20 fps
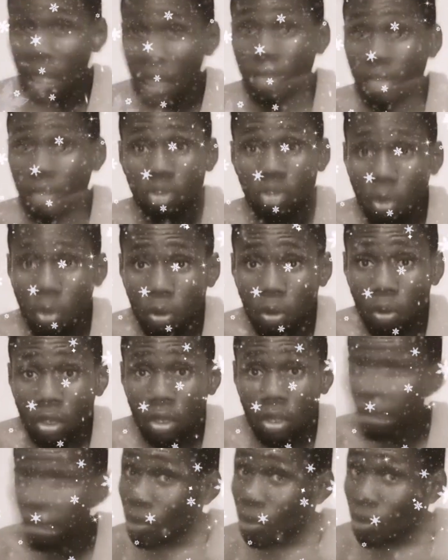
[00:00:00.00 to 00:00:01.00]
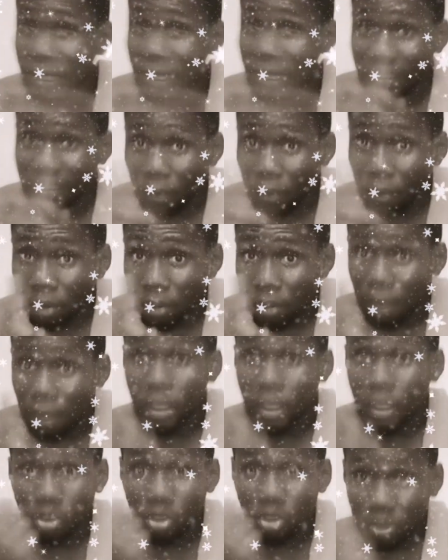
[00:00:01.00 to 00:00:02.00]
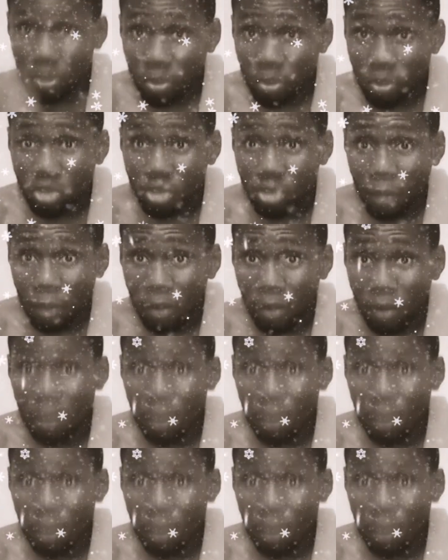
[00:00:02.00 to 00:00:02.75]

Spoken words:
No mental problem, no spiritual problem.